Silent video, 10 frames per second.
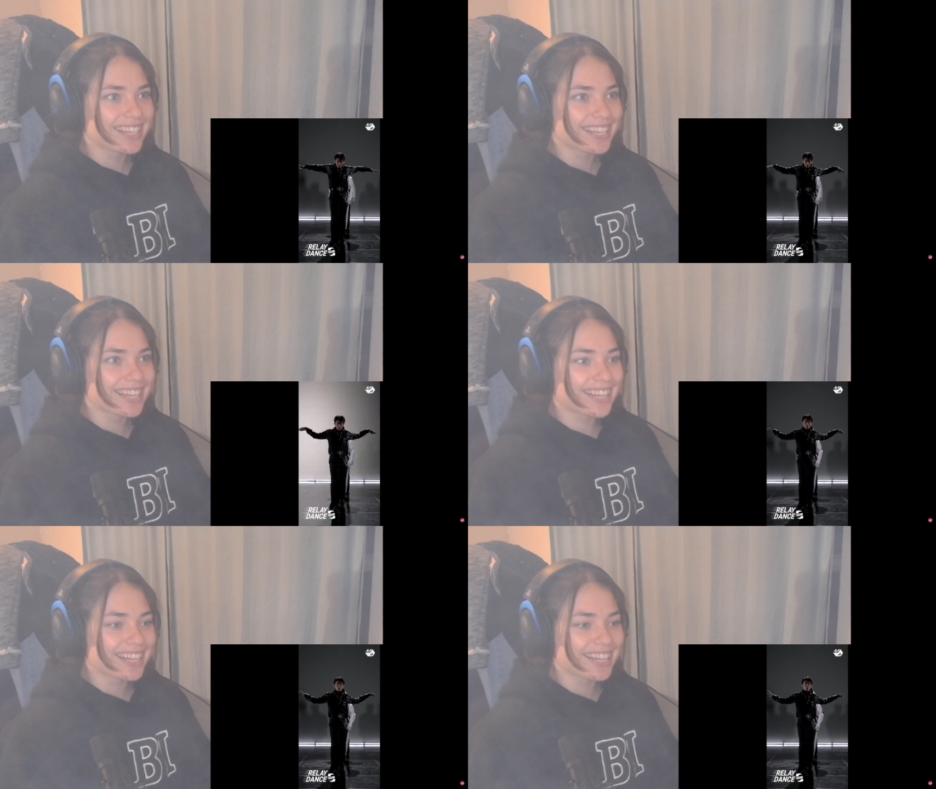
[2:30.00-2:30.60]

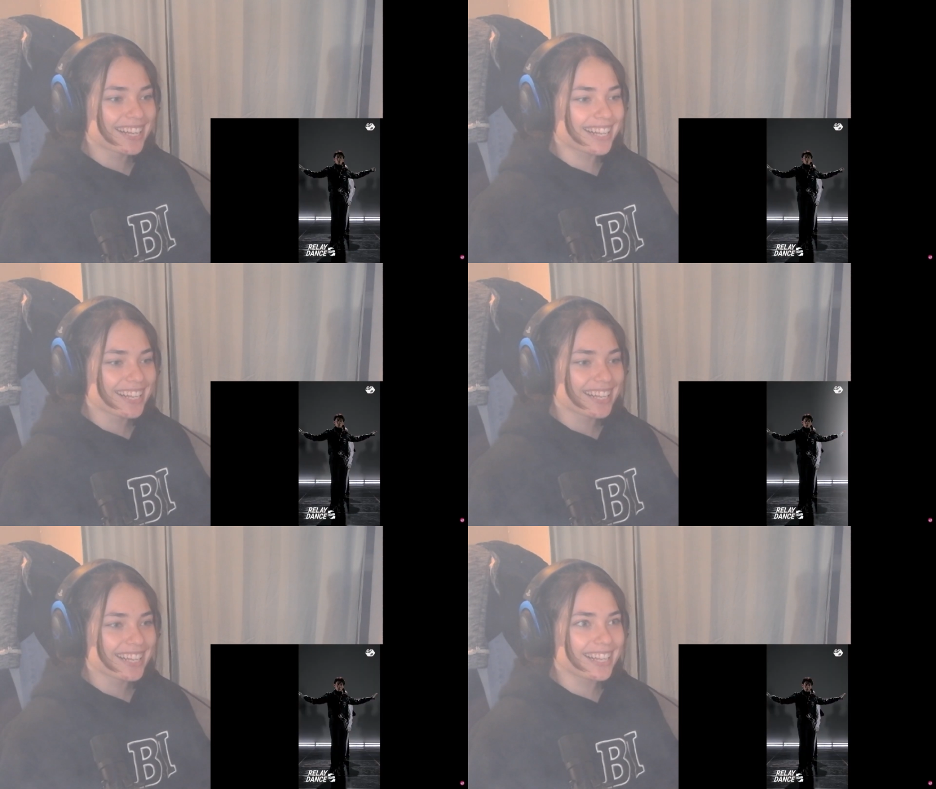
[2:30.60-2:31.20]

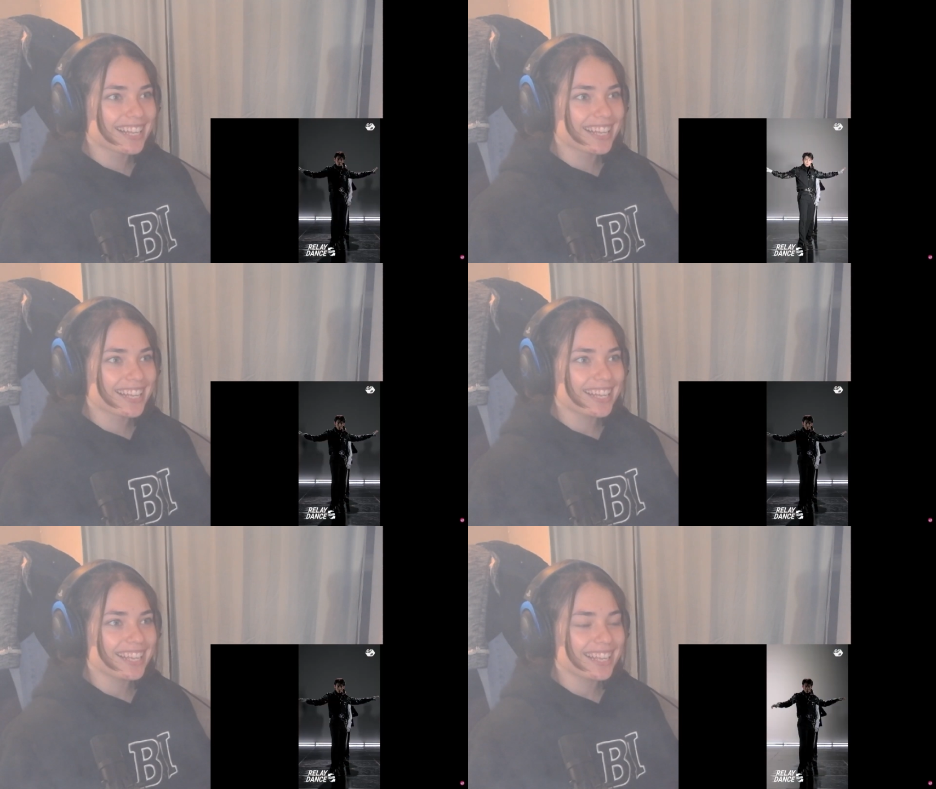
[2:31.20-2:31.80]

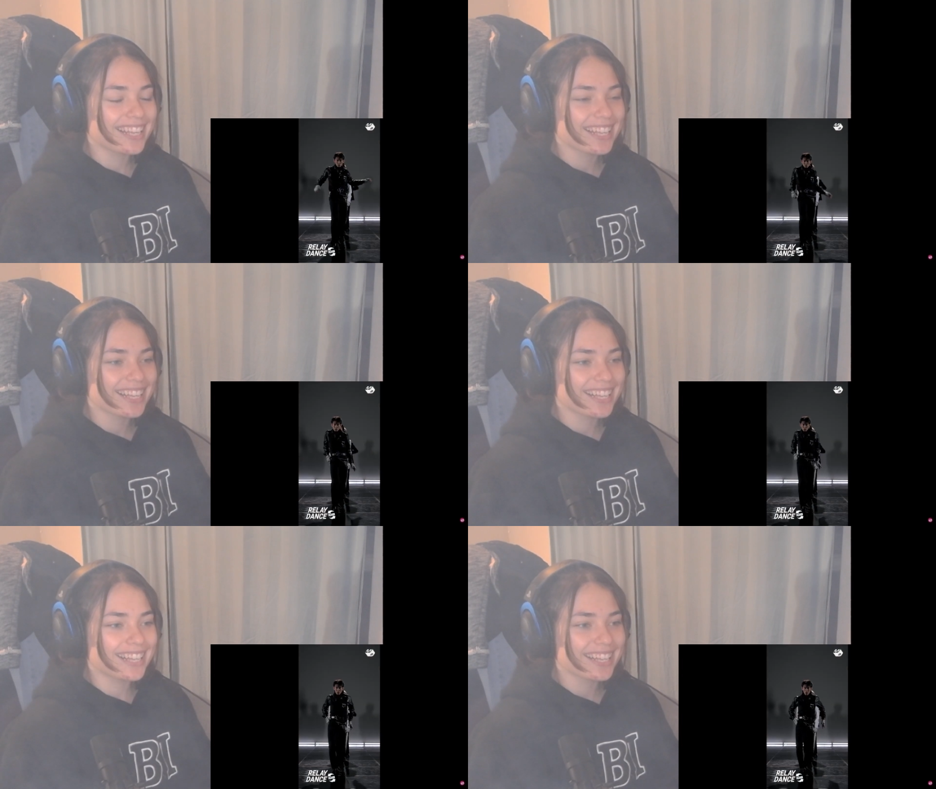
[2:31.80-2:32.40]

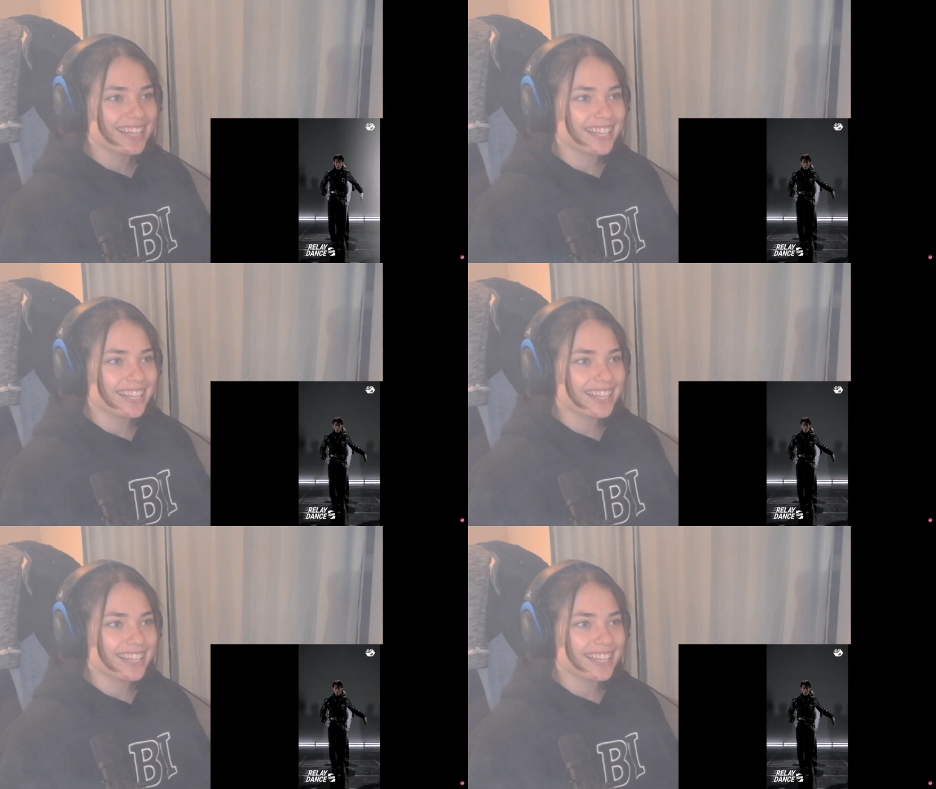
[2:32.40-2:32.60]
Nobody speaks.